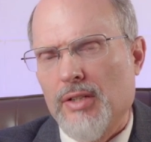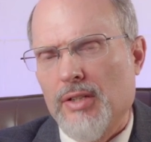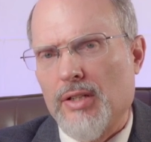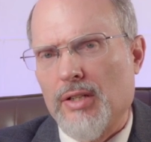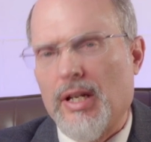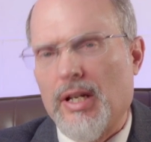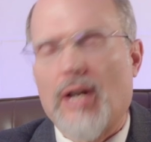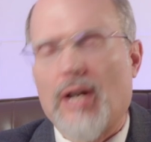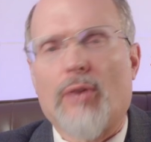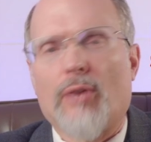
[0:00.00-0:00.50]

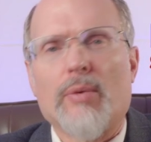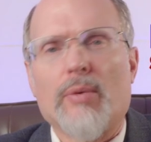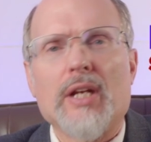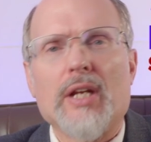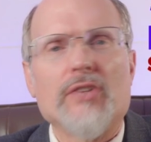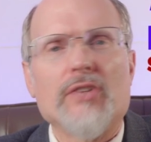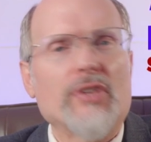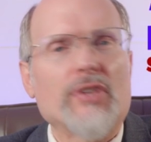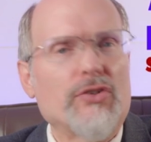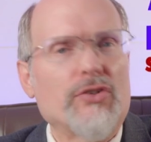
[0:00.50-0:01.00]
Today our
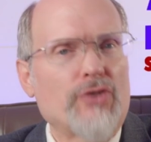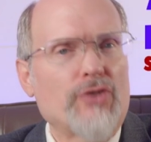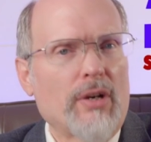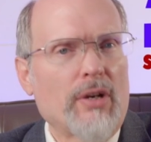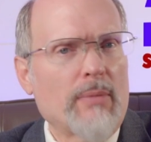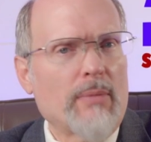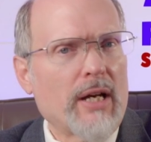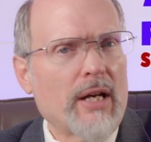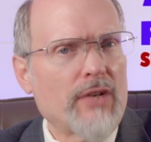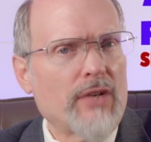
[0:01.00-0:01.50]
readings at
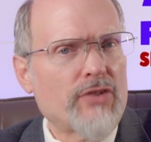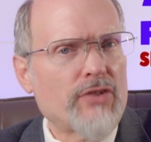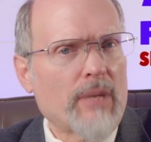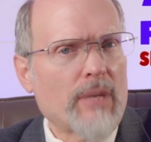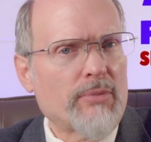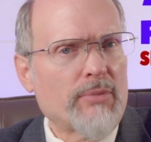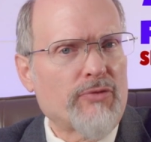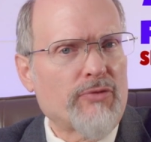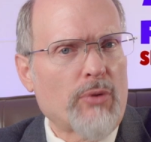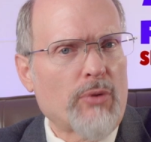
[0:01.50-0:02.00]
Jeremiah
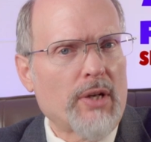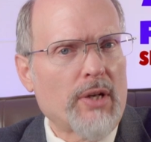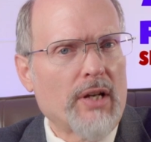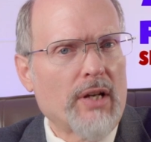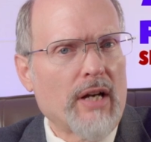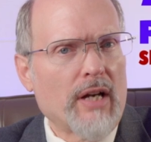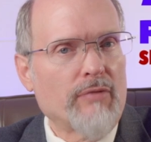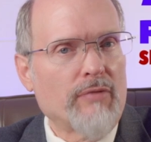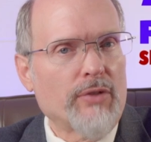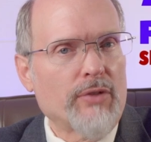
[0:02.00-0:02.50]
chapter 49